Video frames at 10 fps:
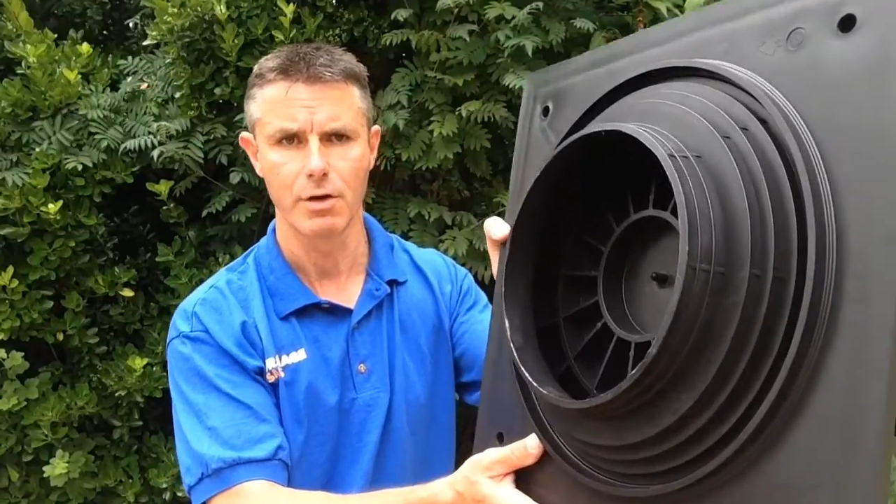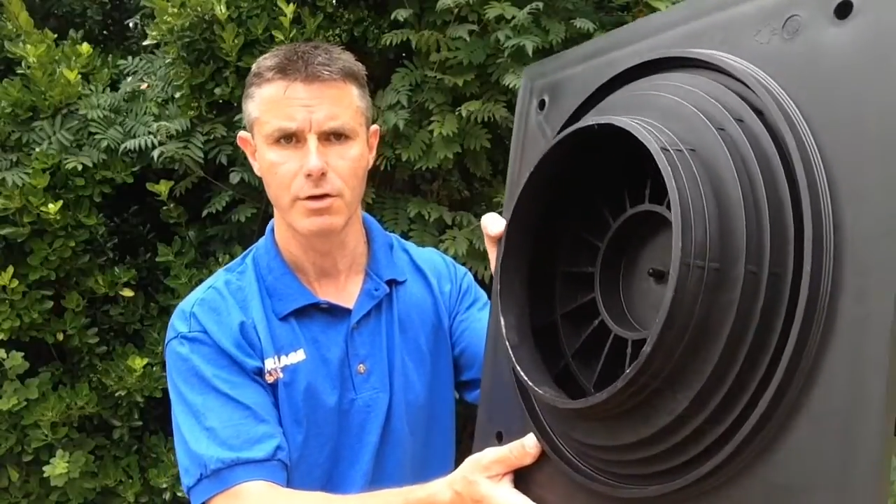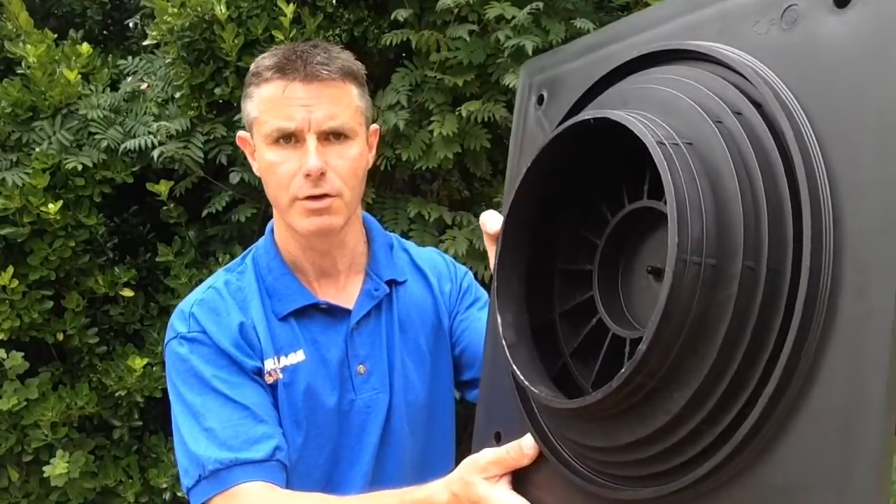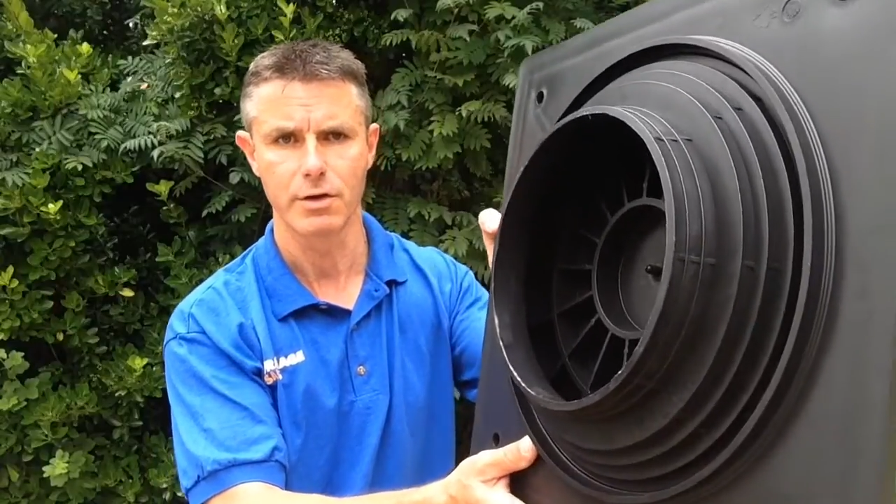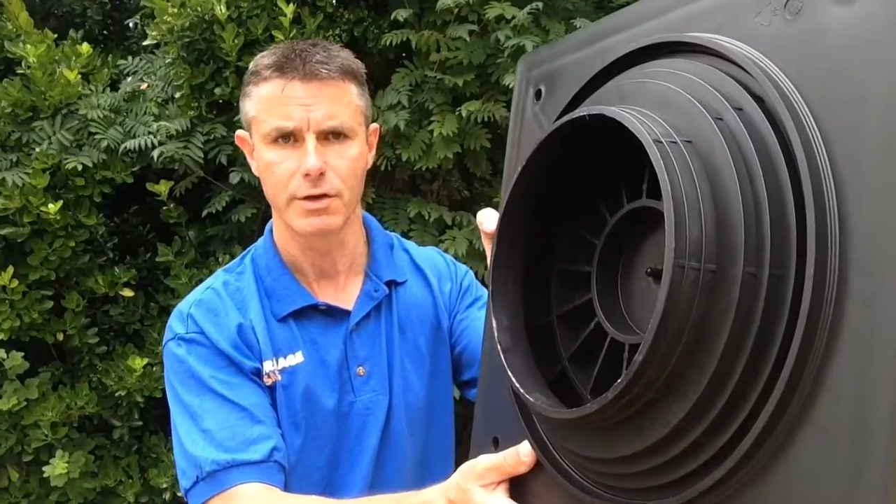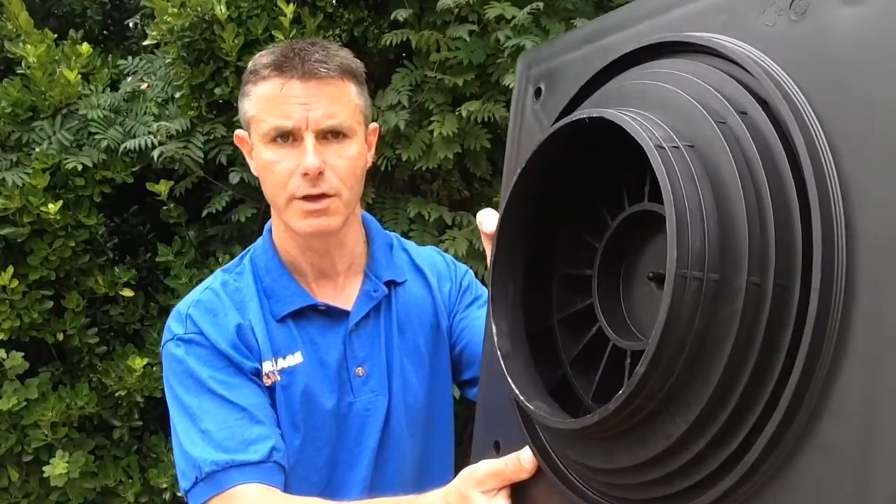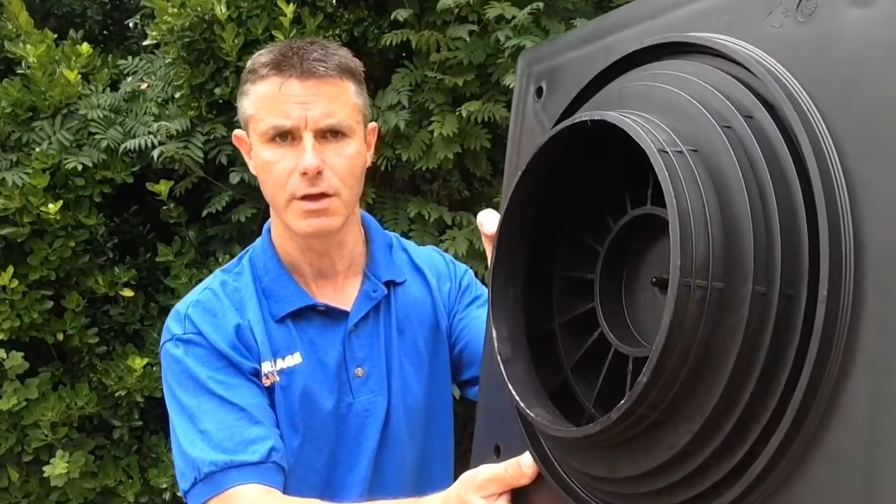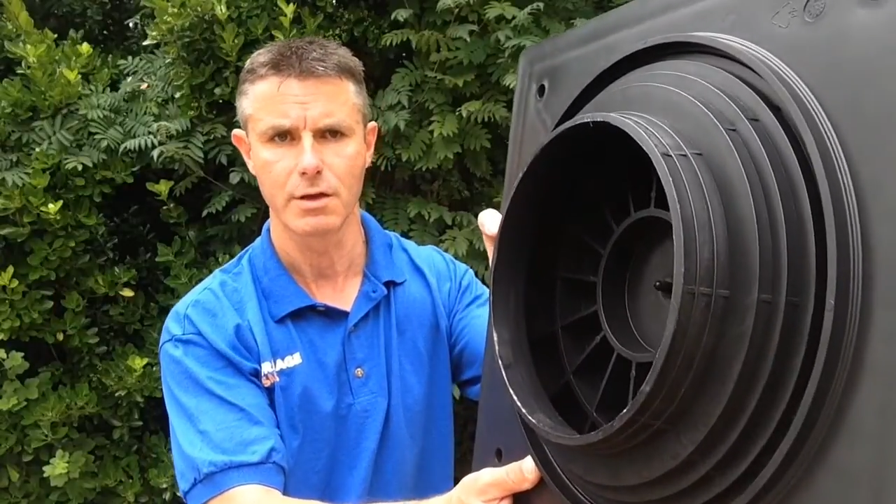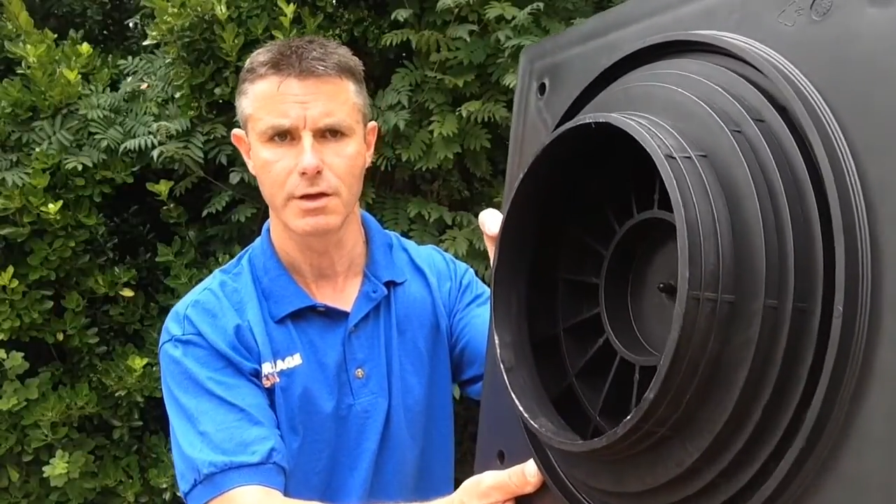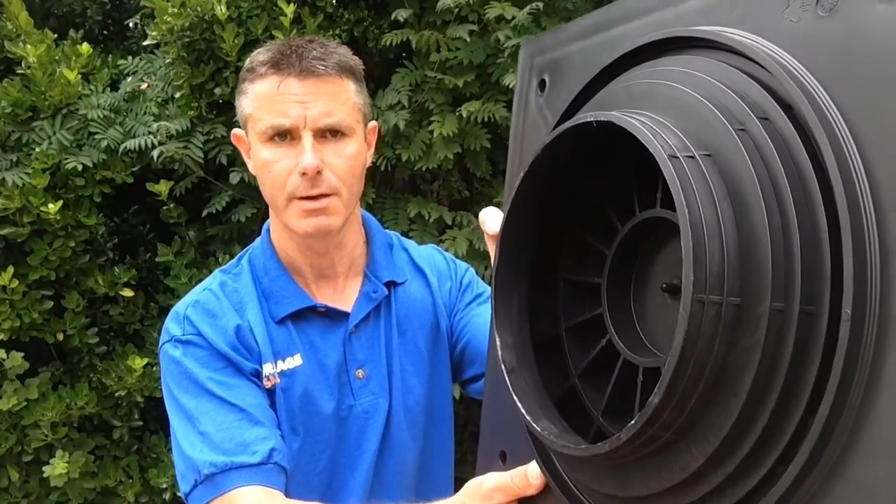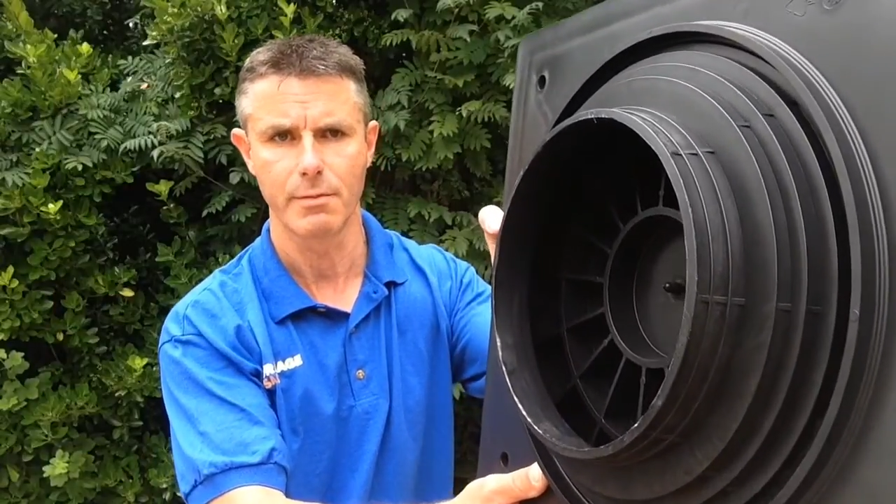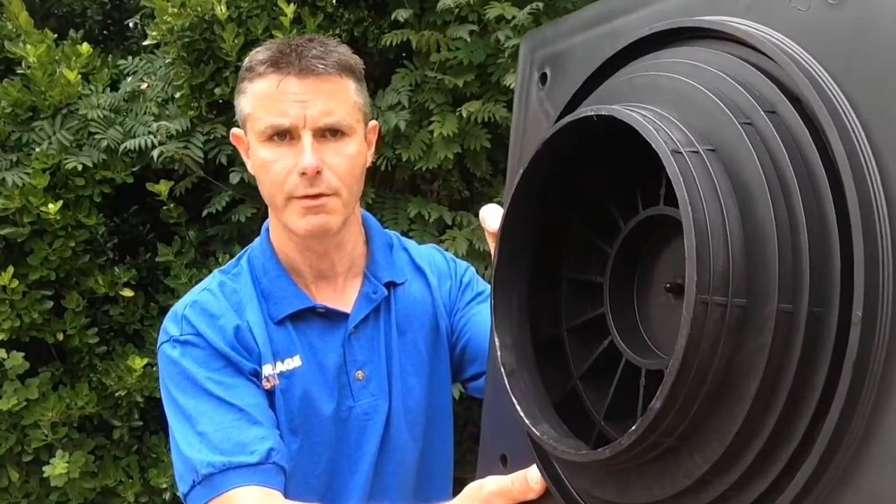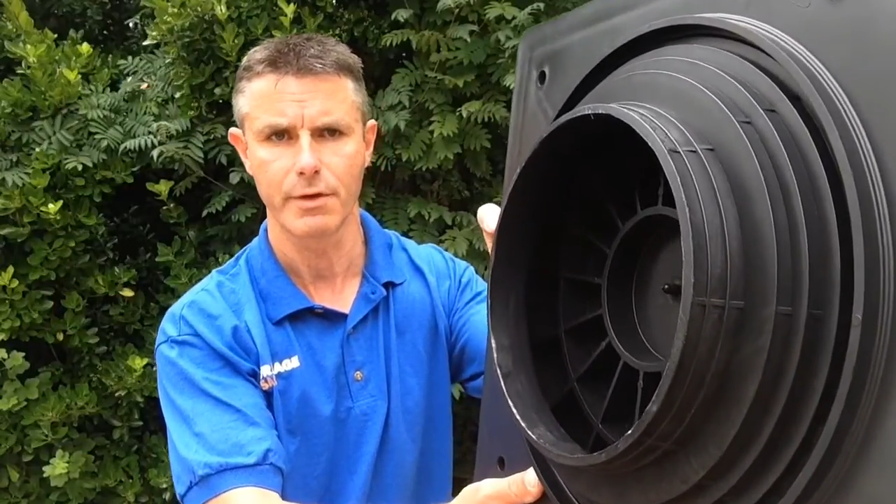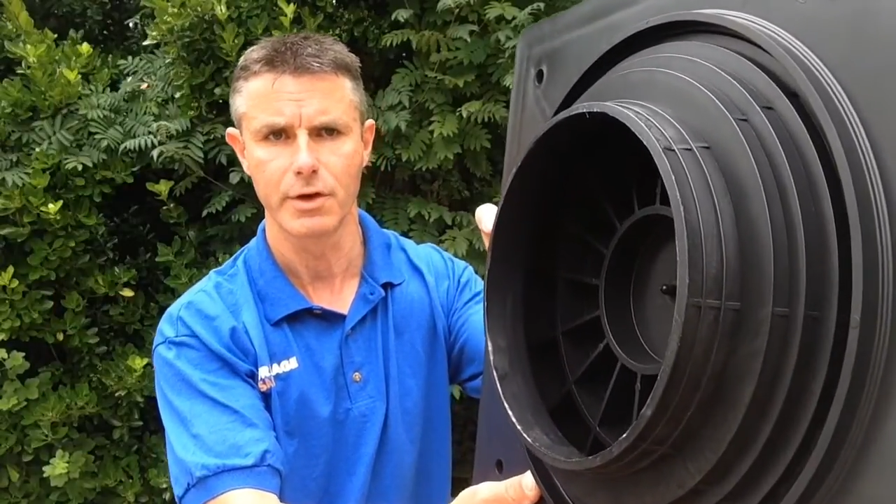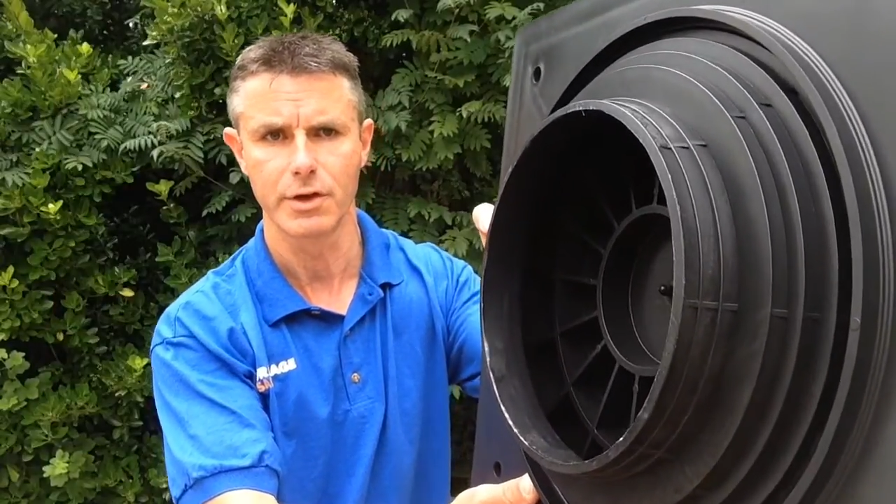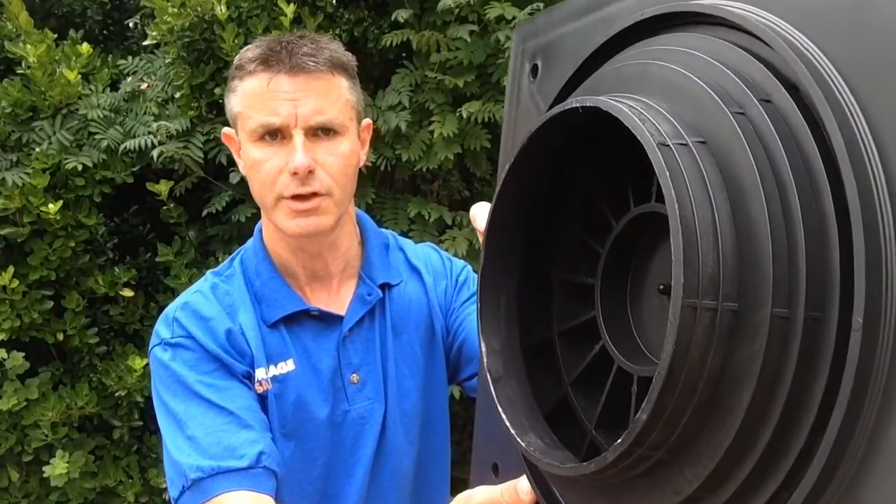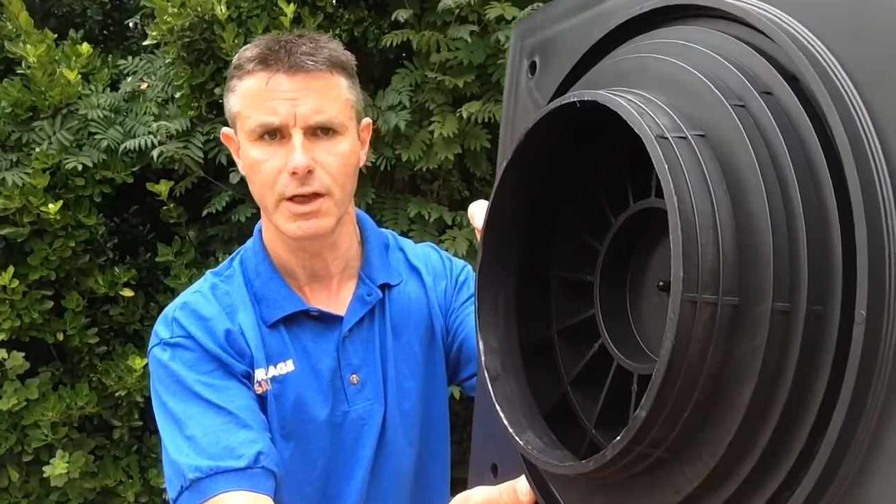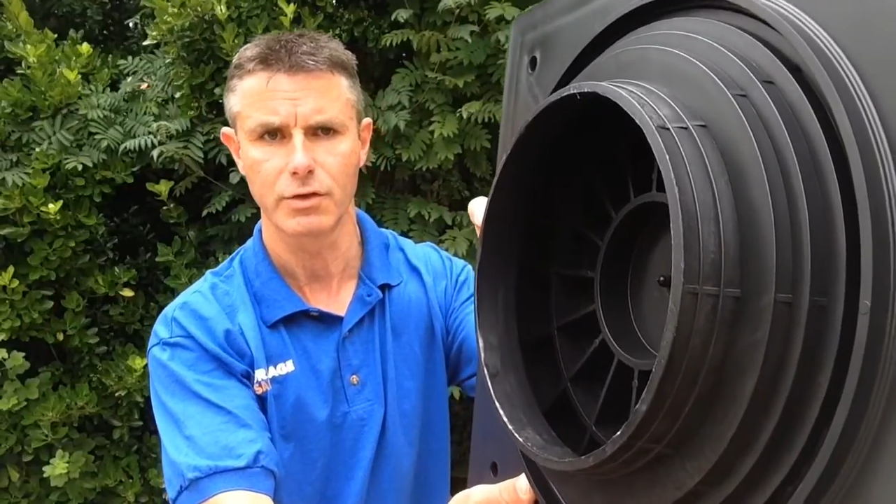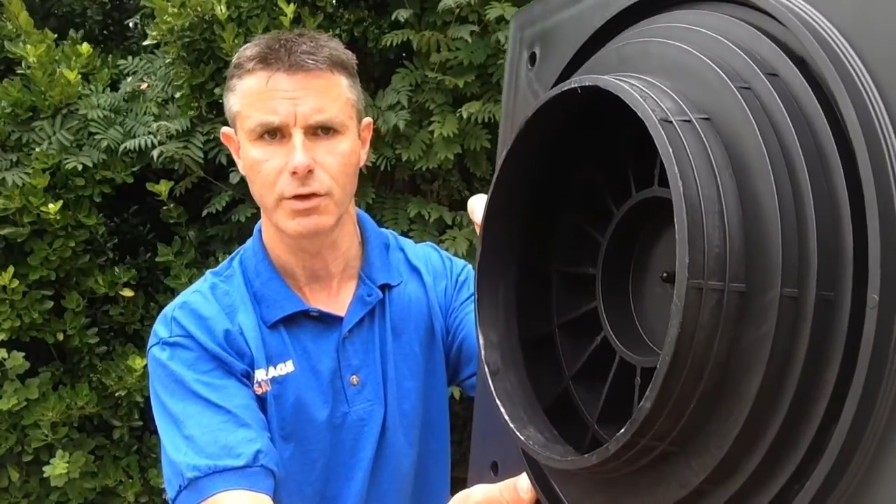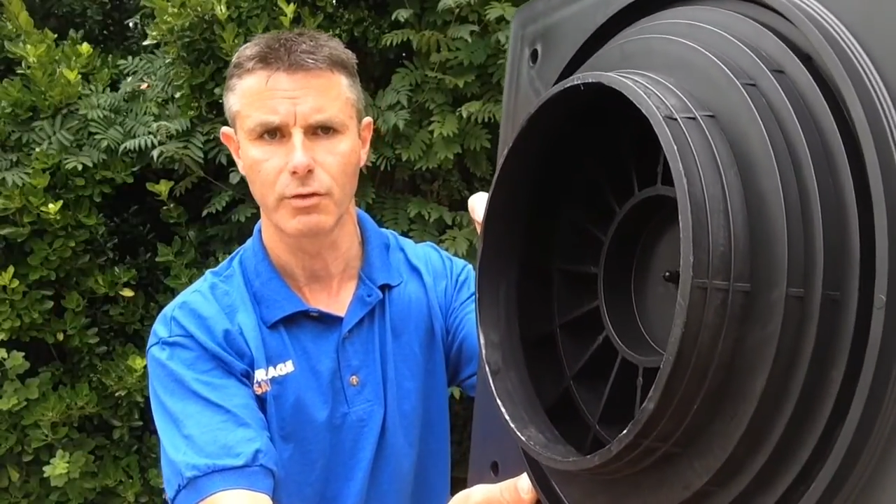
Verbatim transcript: you can see there's a number of concentric